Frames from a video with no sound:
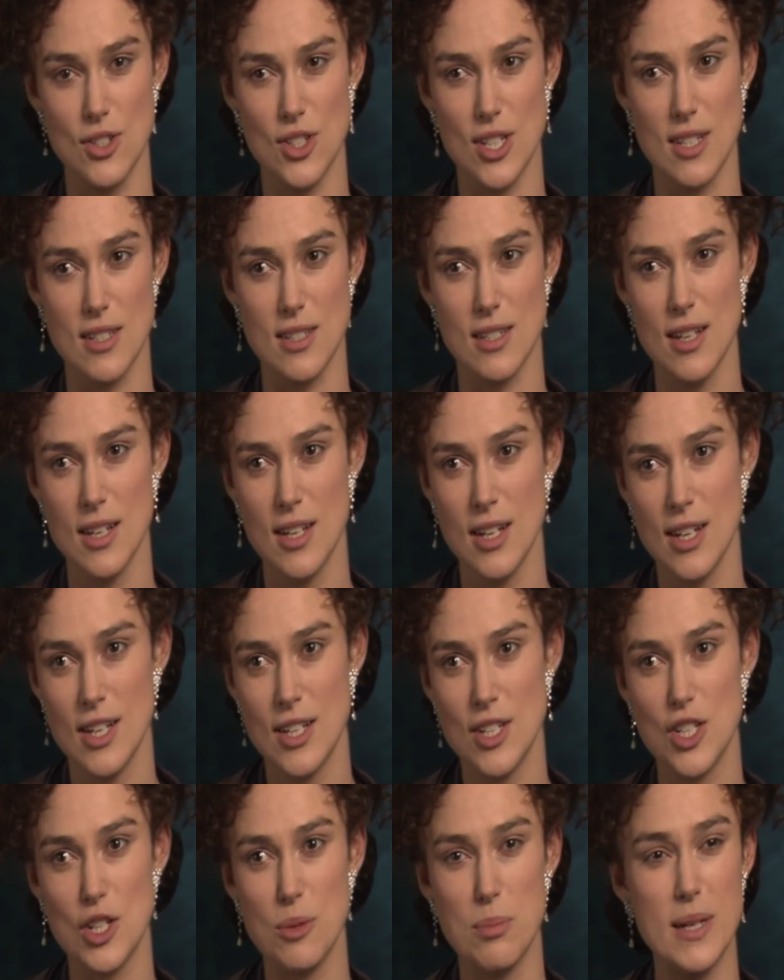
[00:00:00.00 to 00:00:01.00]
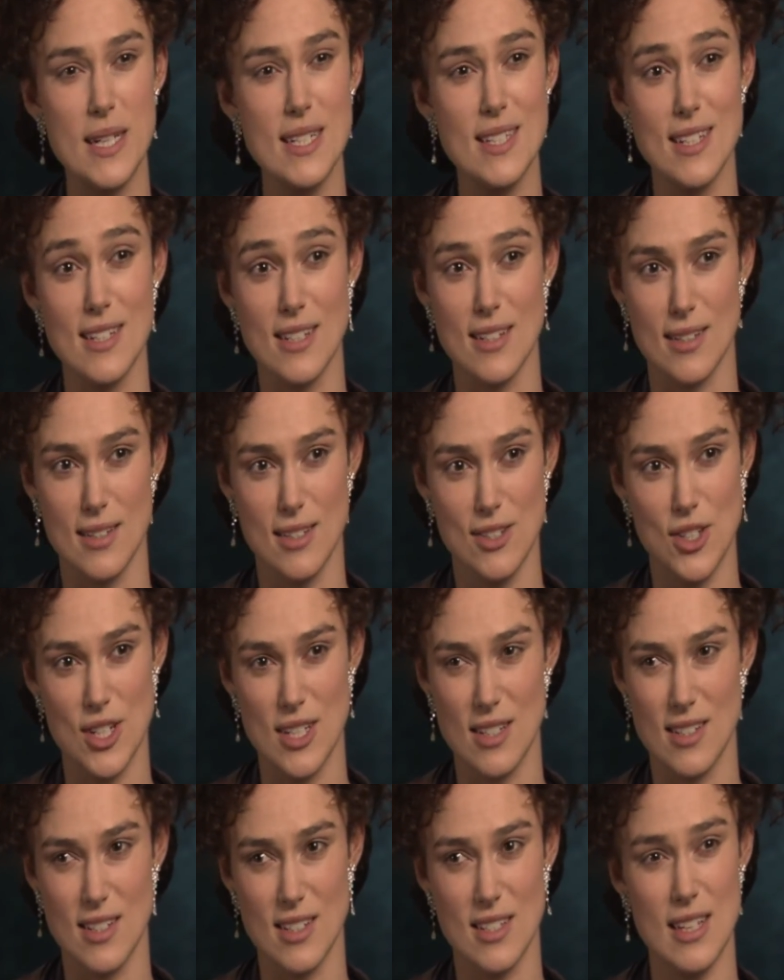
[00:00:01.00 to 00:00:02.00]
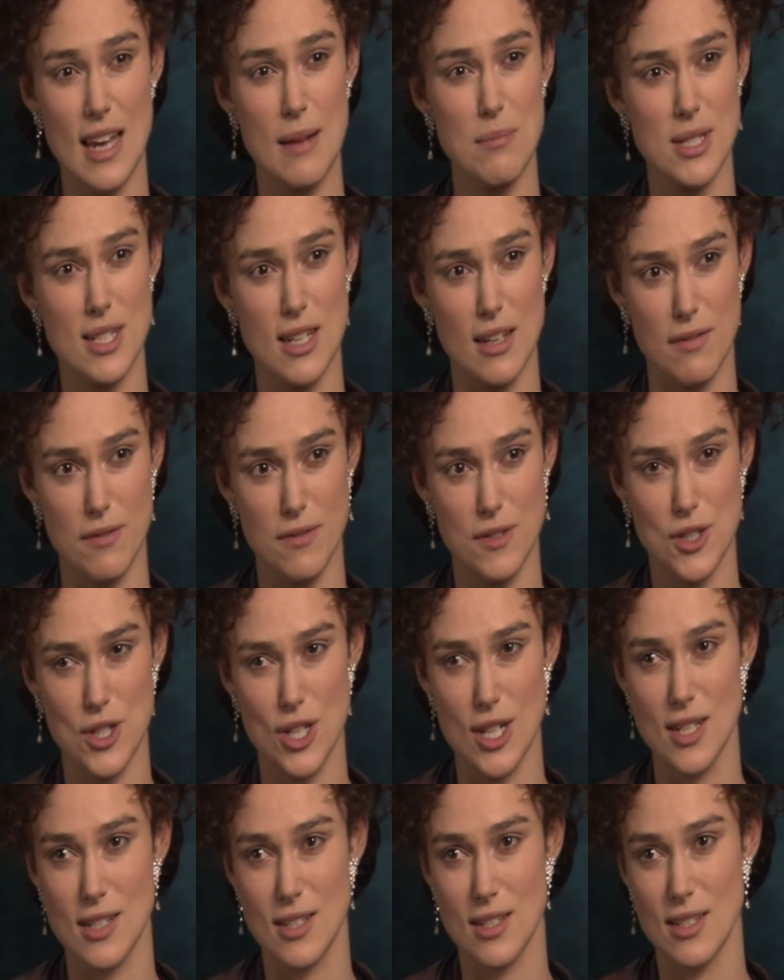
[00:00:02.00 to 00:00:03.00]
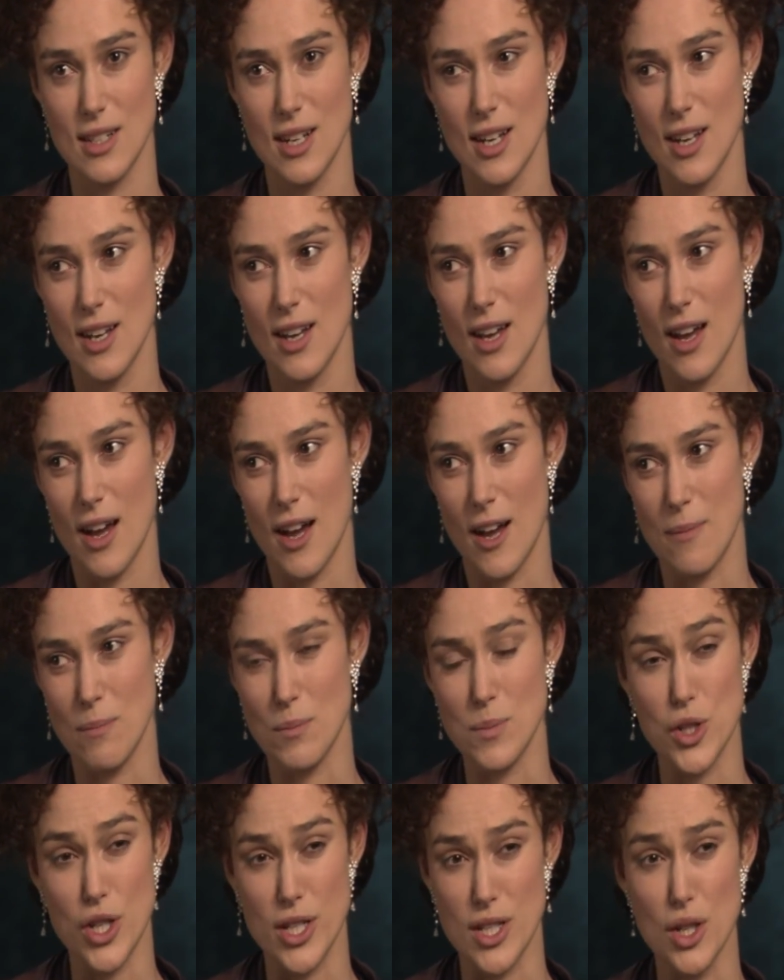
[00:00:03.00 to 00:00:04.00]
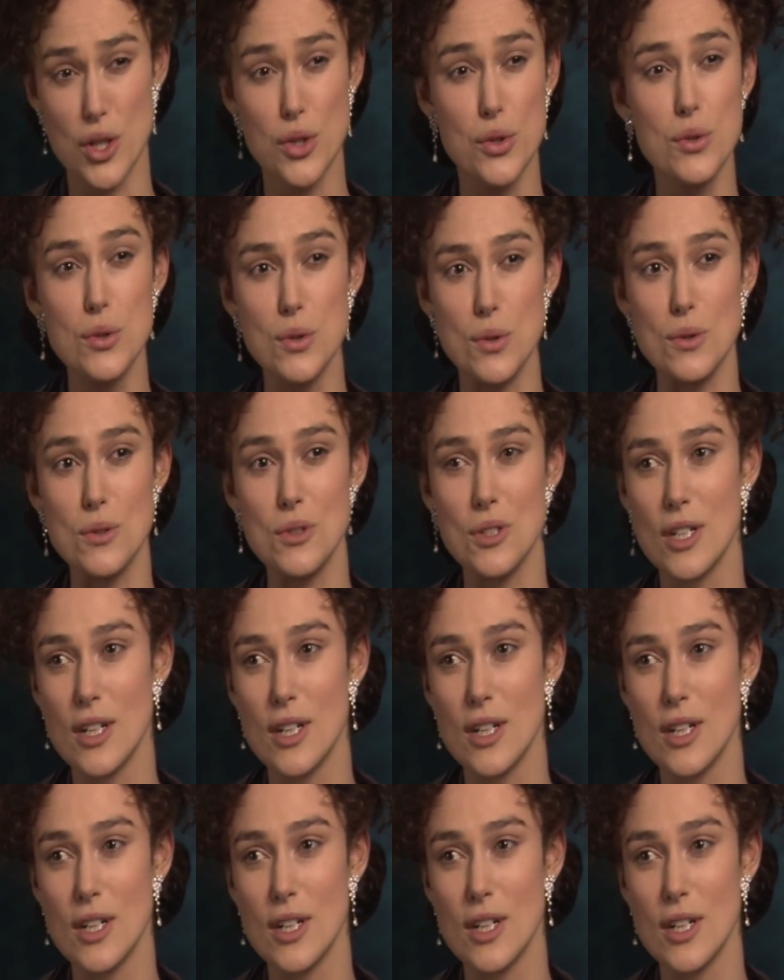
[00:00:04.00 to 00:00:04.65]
She's duplicitous, she's deceptive, she's cruel,